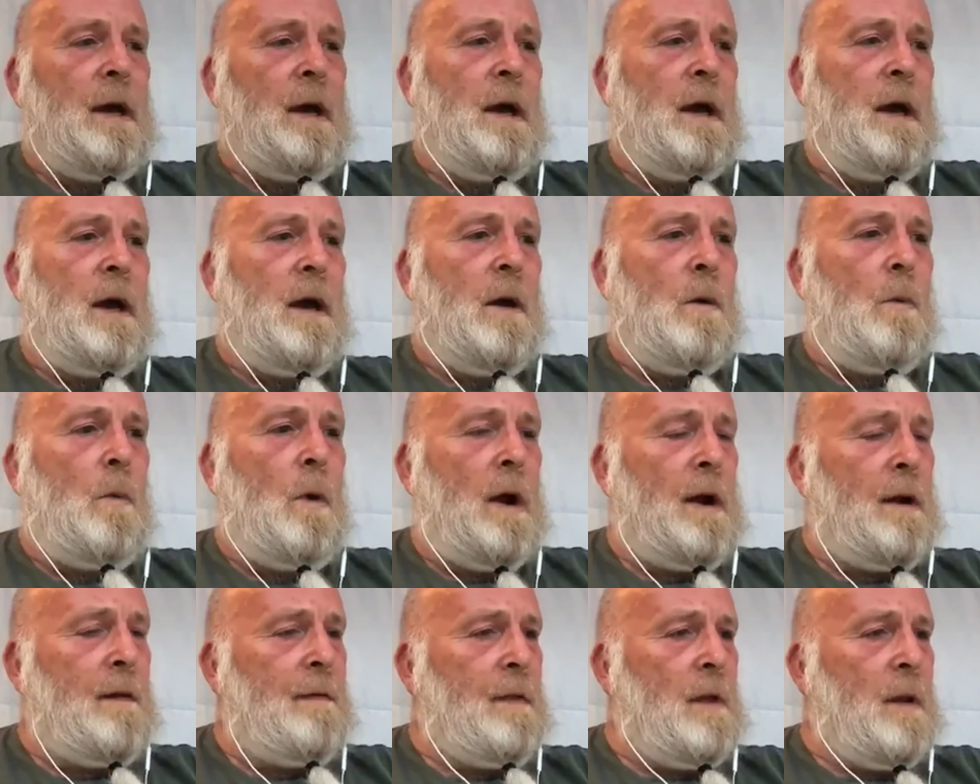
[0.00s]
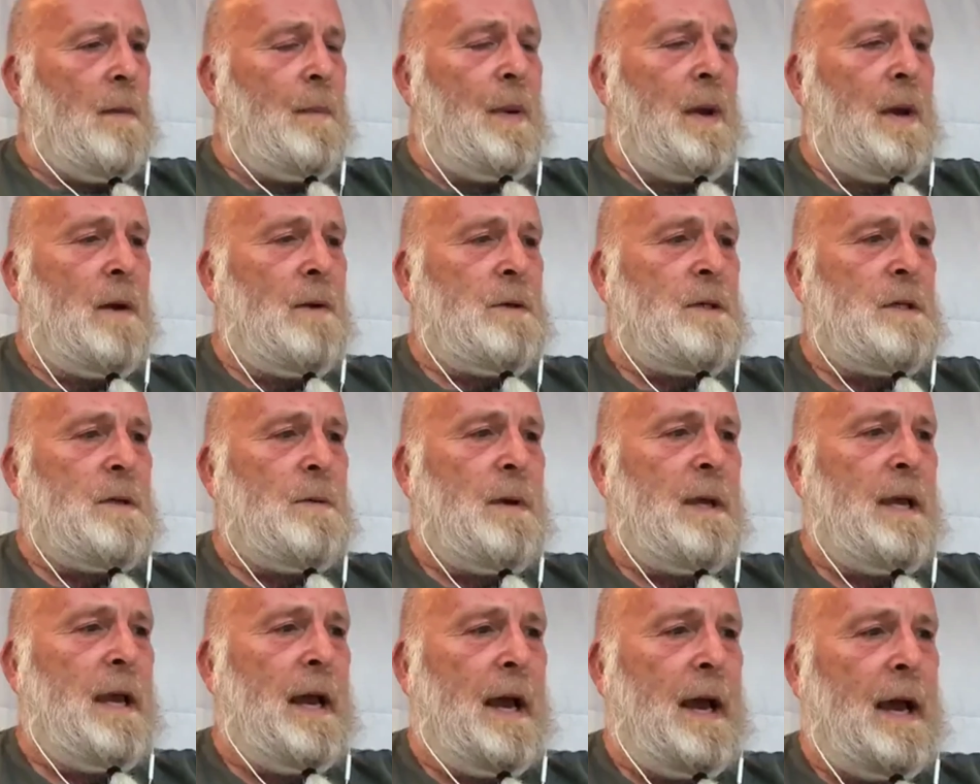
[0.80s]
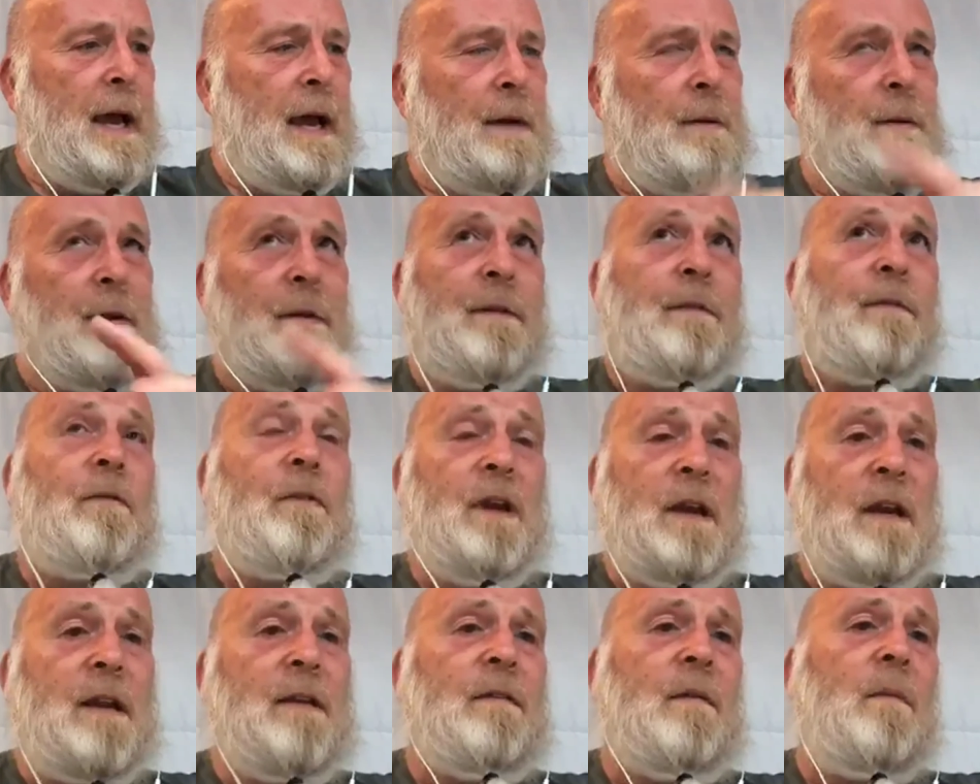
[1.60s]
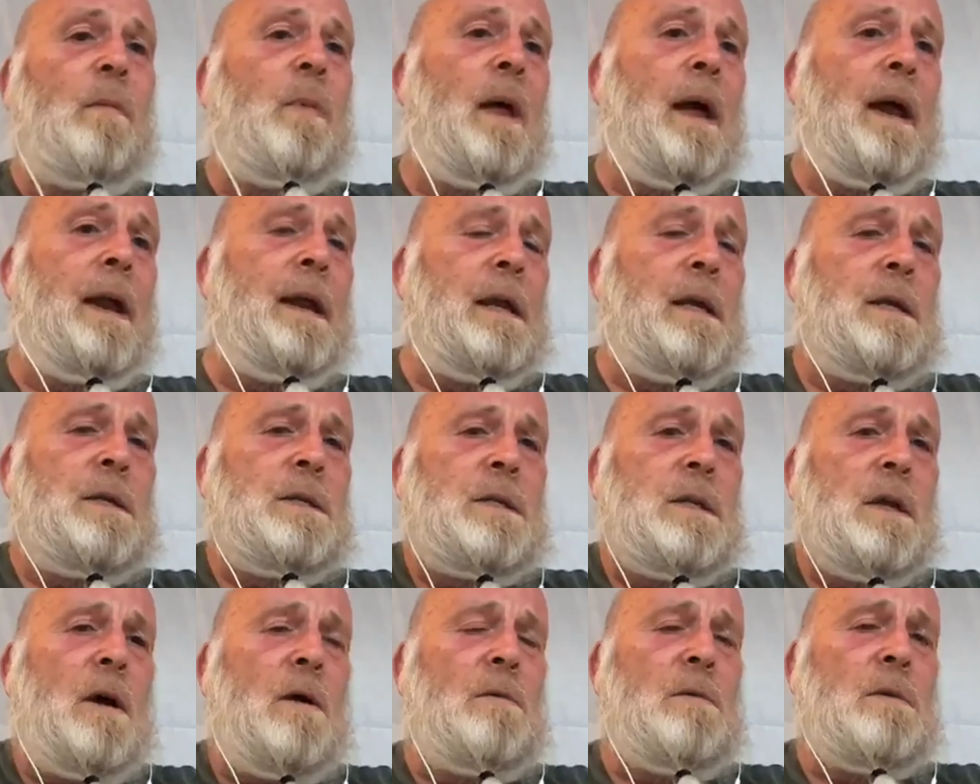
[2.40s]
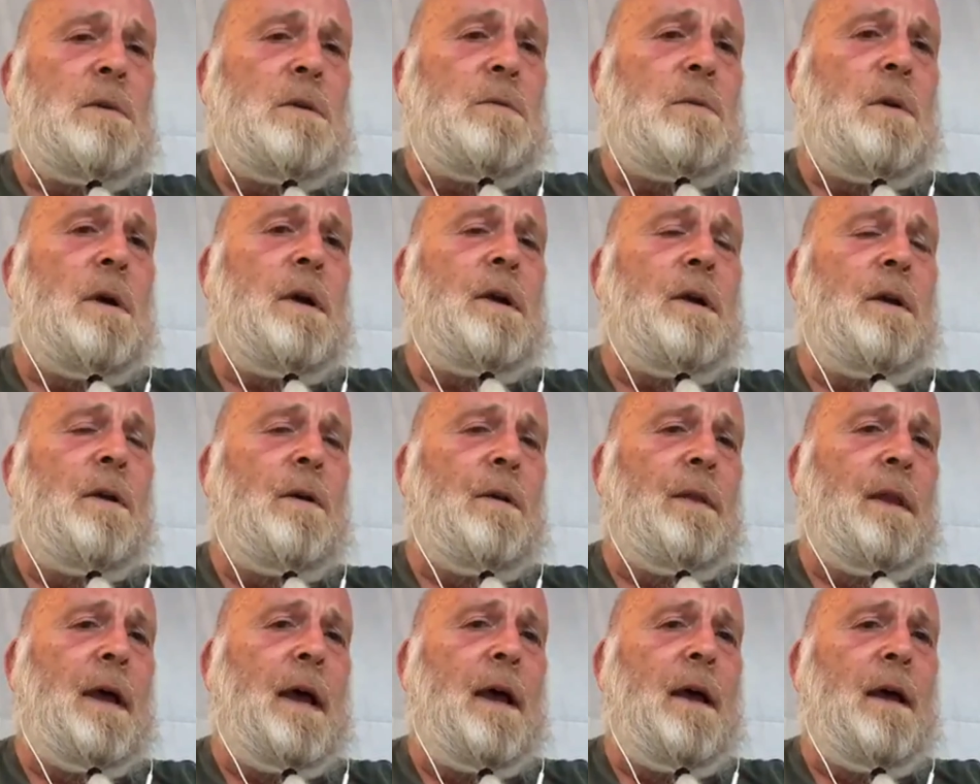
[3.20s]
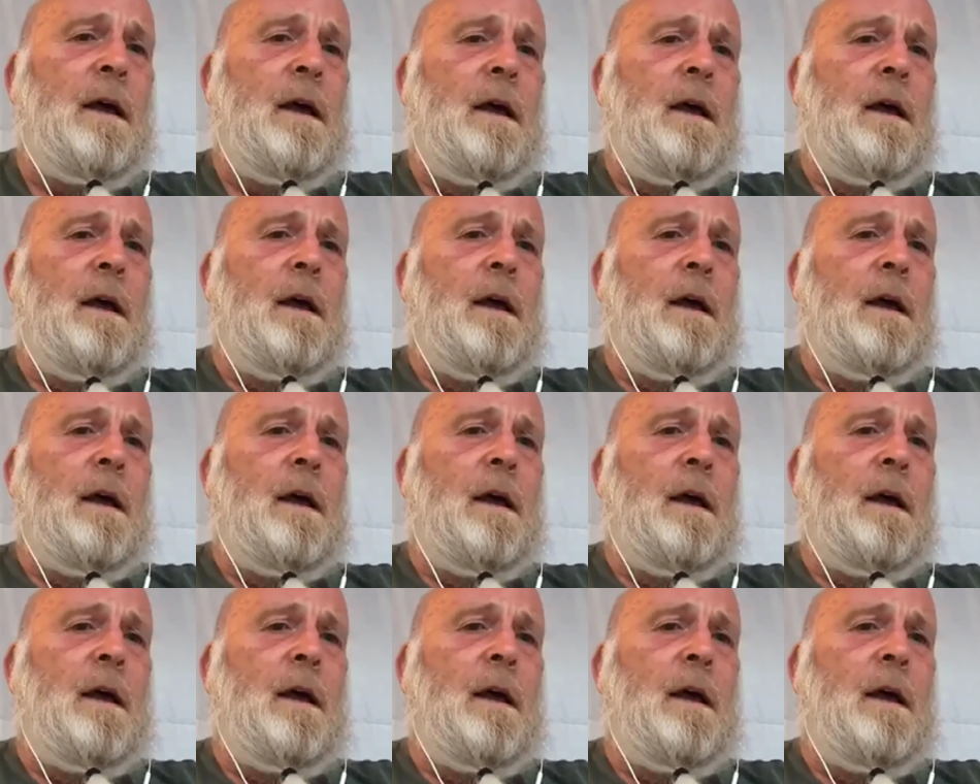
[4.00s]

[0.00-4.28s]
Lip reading: One of the appeals that we had 3 different planning consultants working on that.